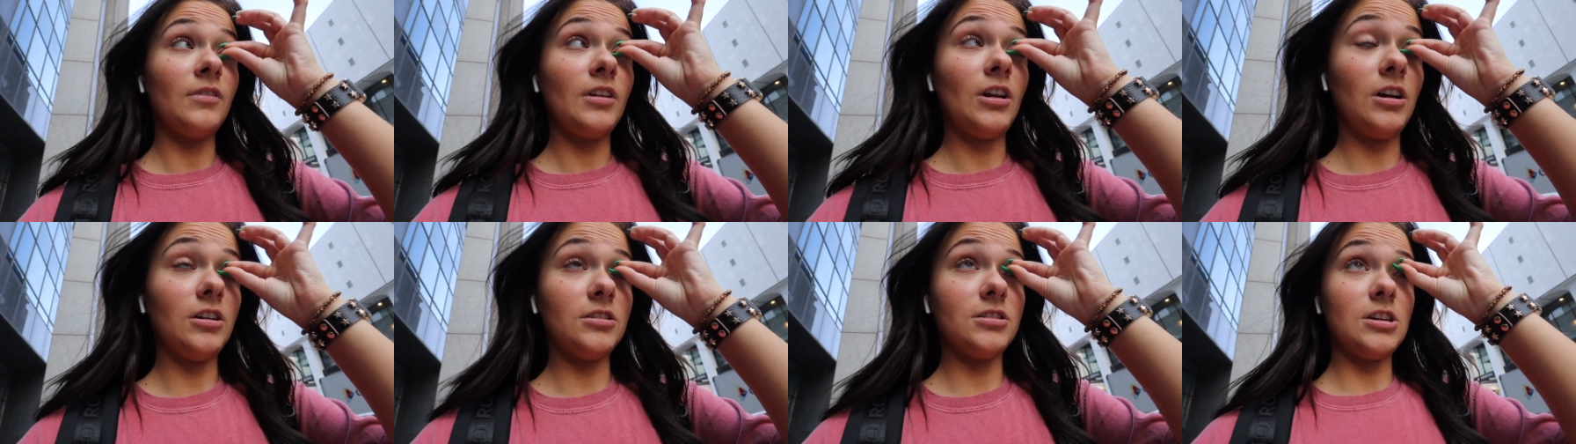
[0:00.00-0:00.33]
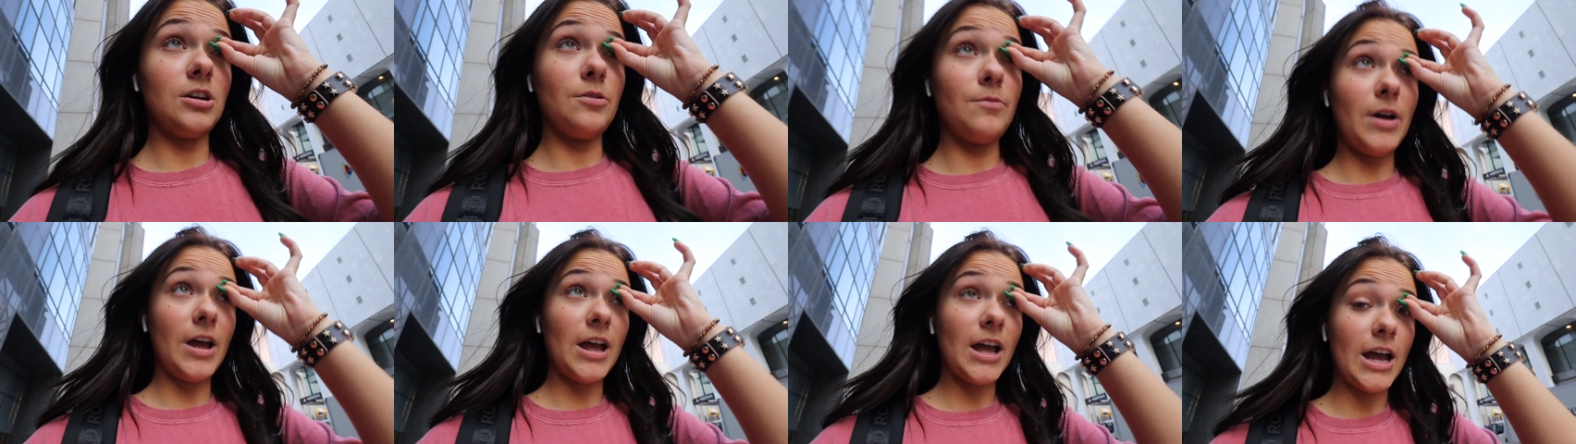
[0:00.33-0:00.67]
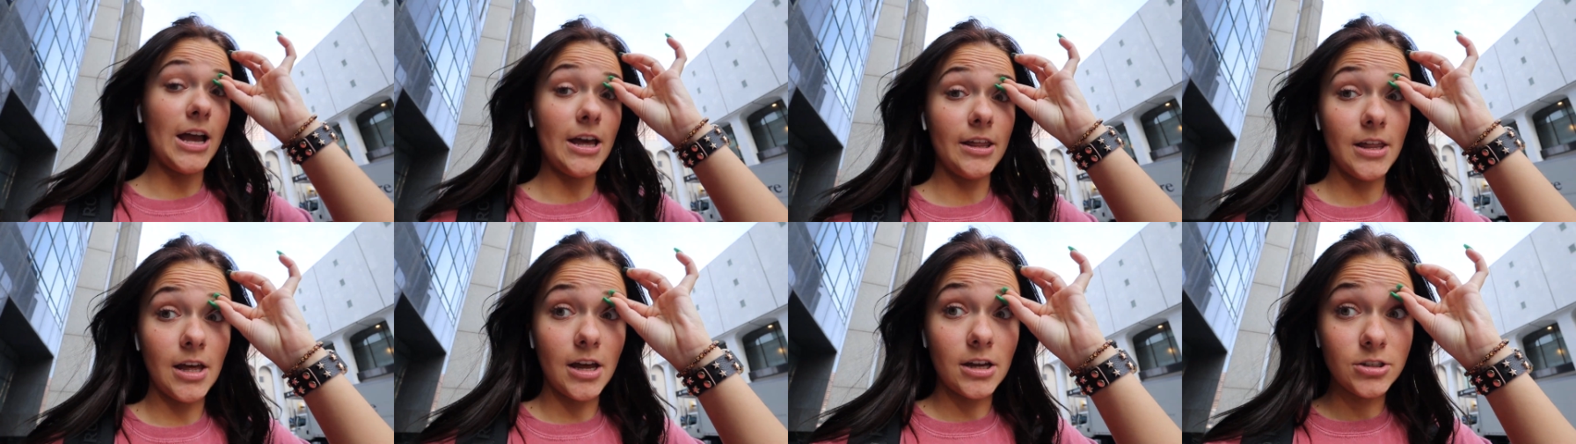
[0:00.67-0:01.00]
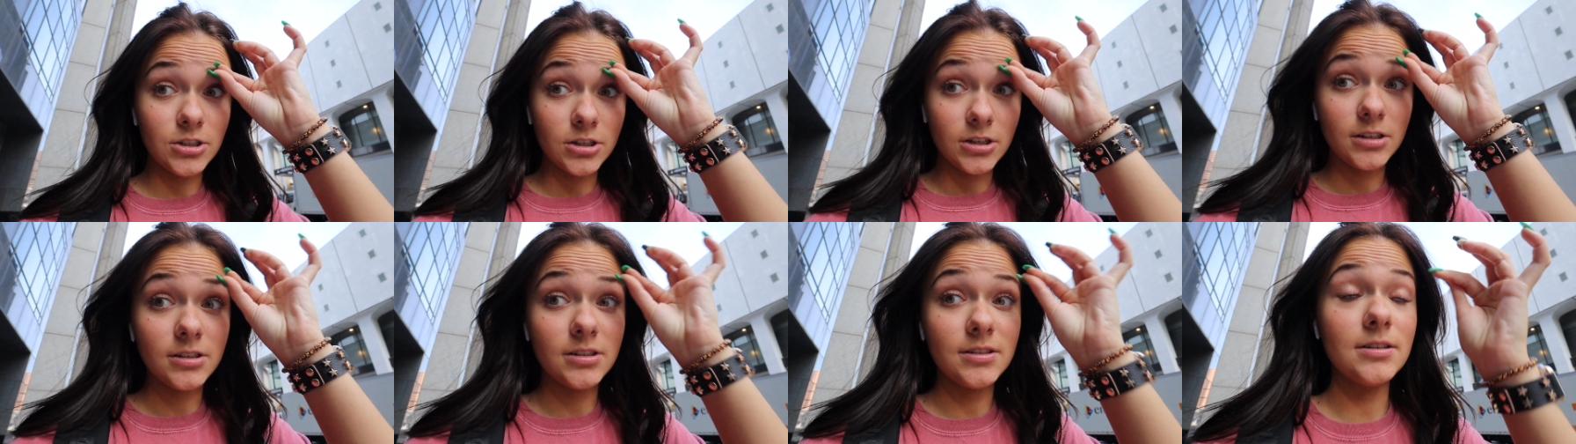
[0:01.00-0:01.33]
Also my
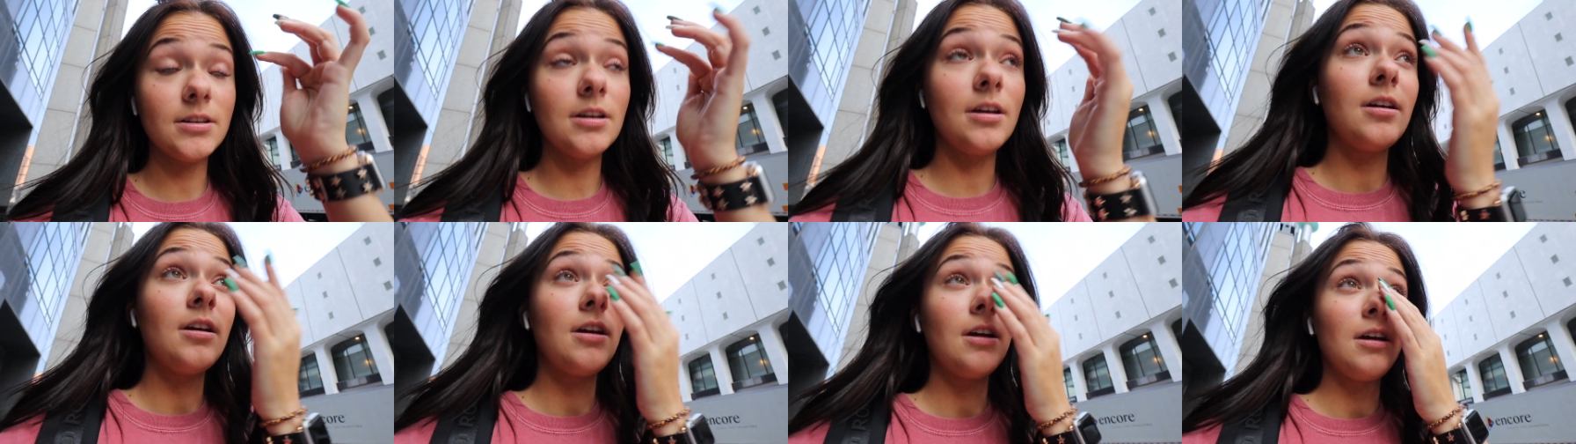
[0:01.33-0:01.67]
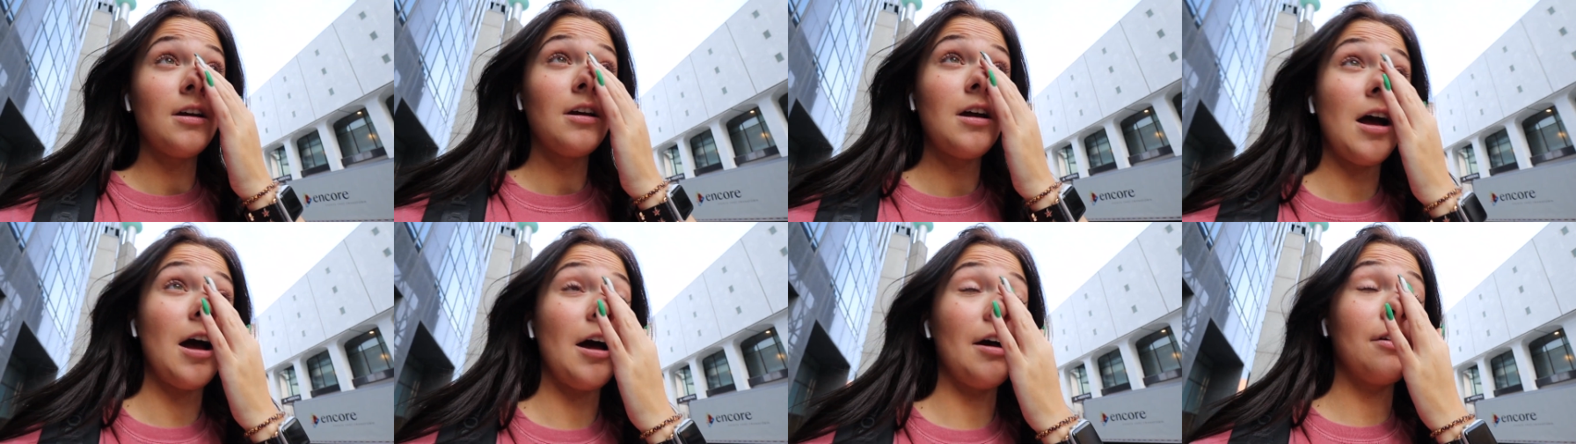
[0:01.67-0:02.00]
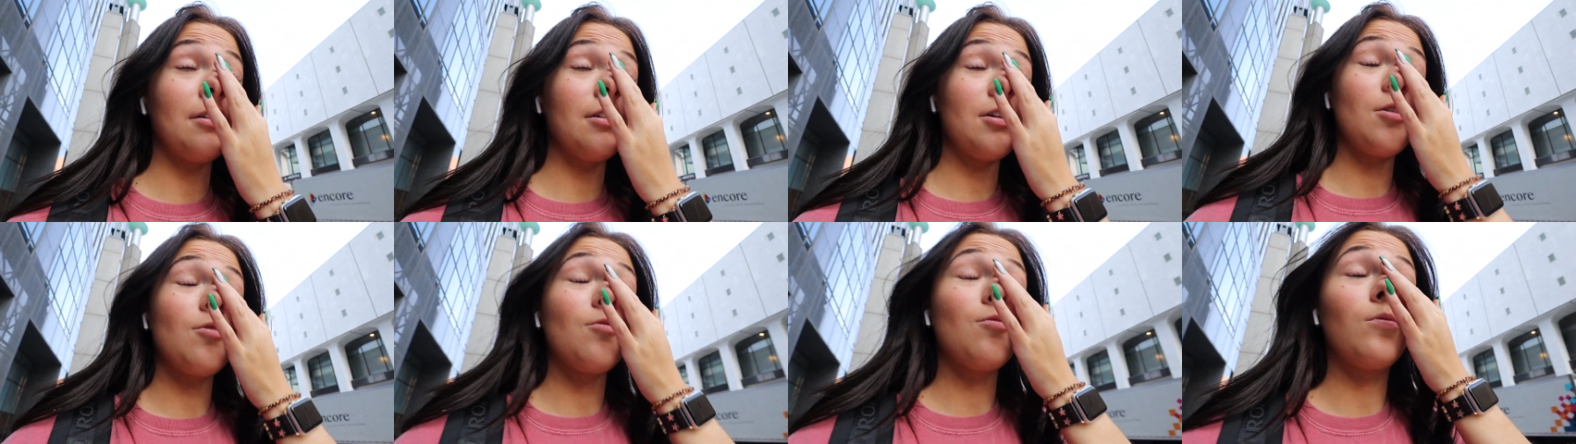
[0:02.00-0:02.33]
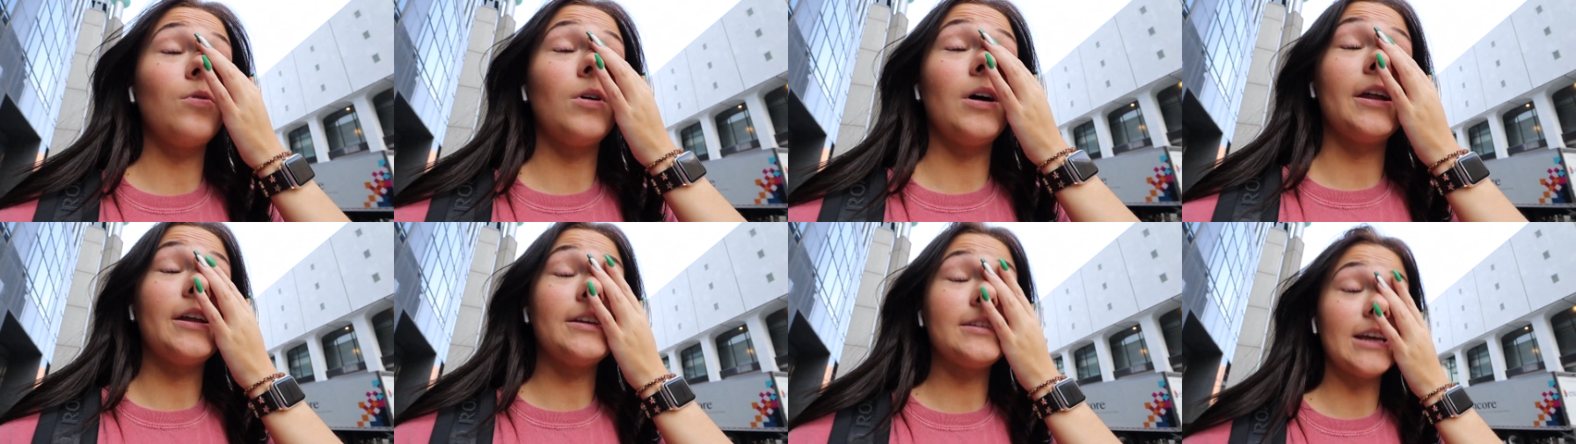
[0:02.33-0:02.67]
eyelashes, I don't know
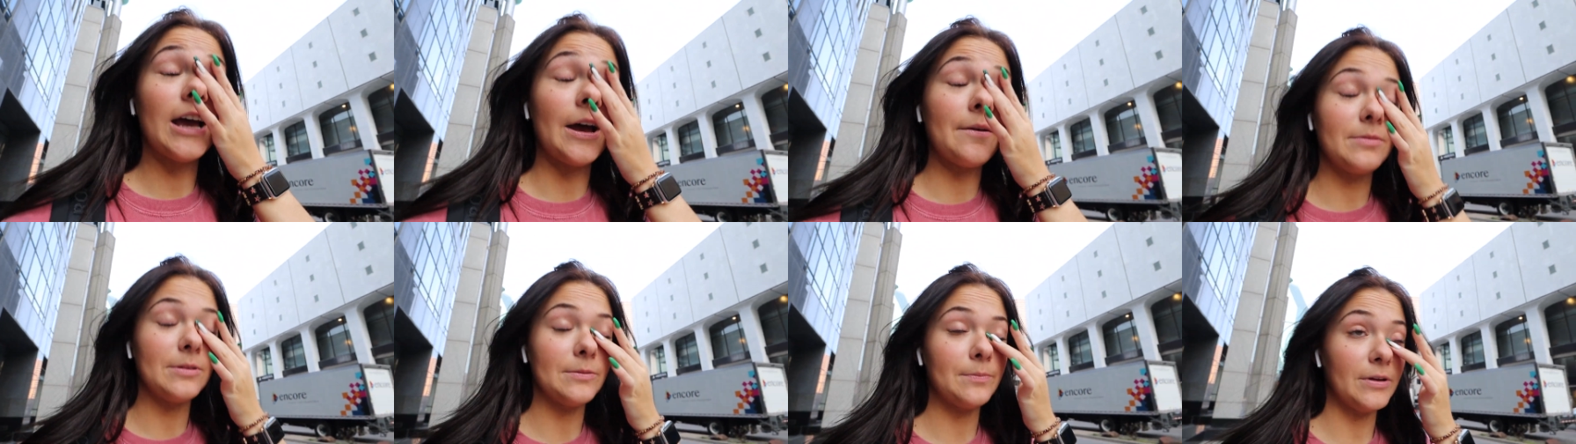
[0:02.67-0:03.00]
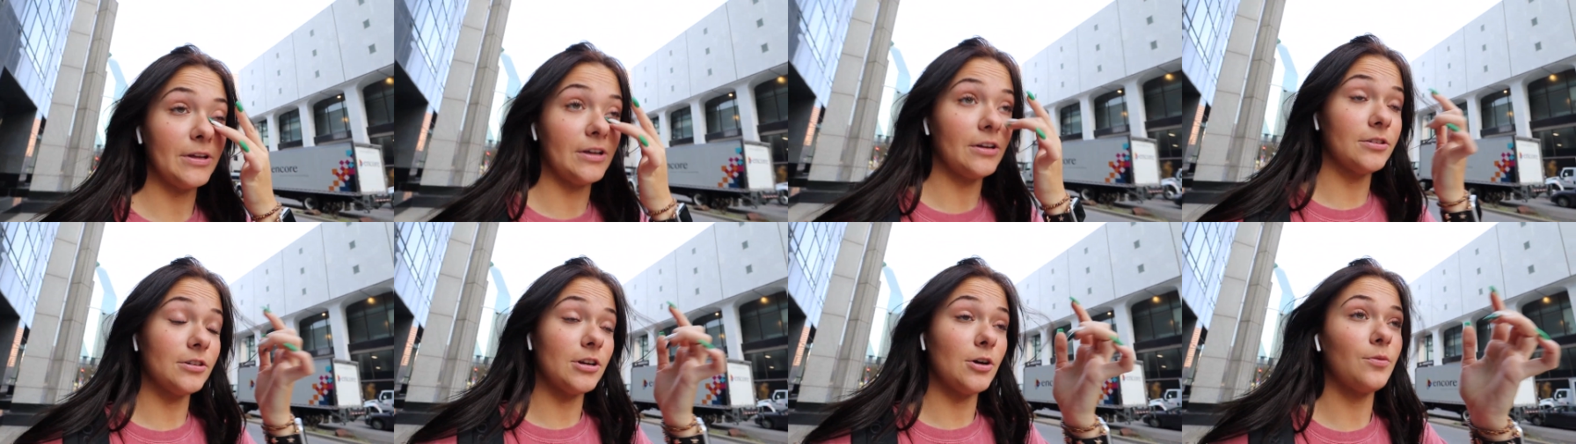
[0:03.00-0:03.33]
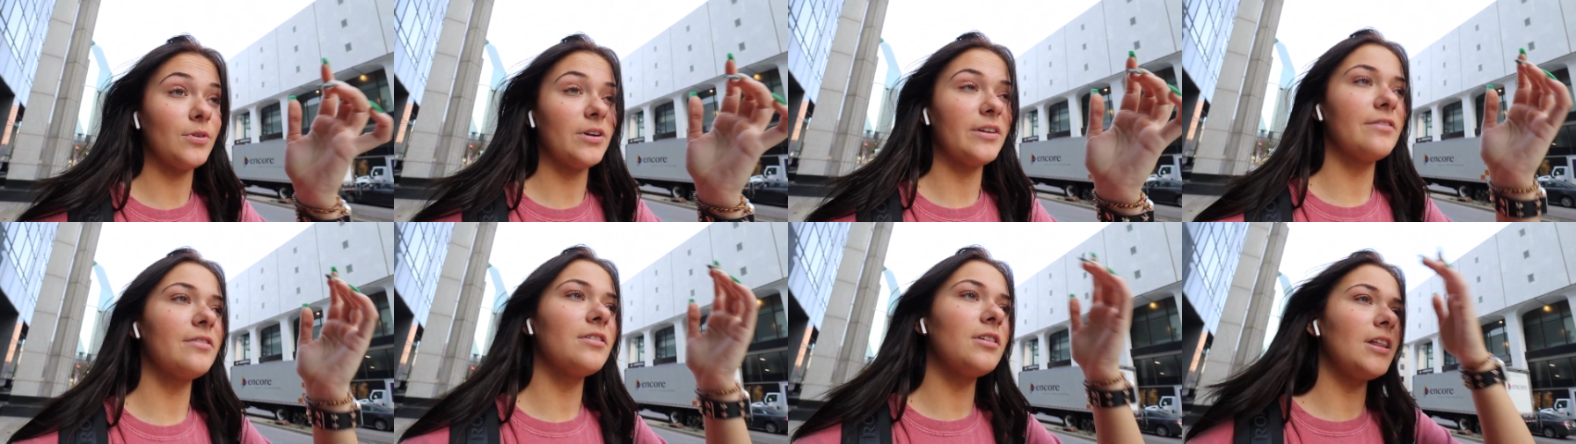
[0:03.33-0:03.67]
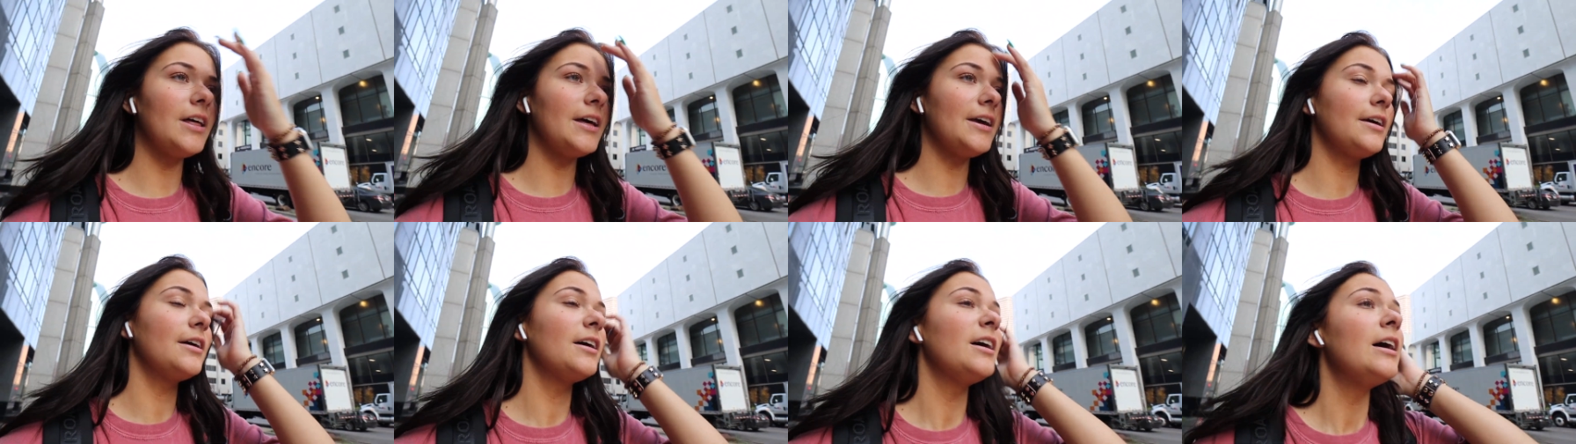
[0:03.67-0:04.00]
what is happening, but you'll know whenever
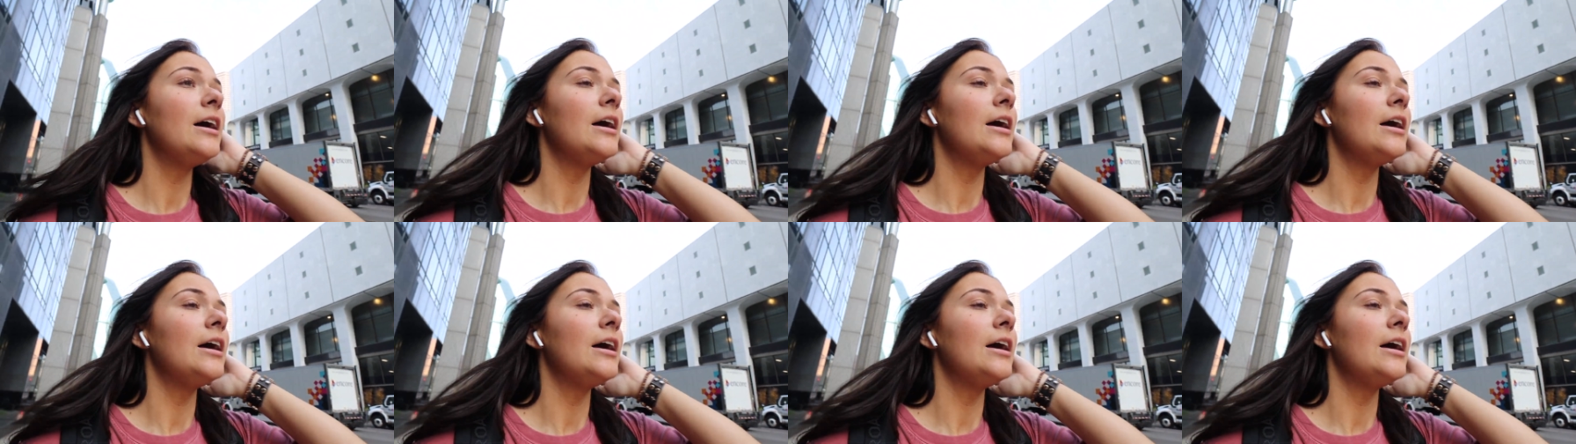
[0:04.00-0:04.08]
like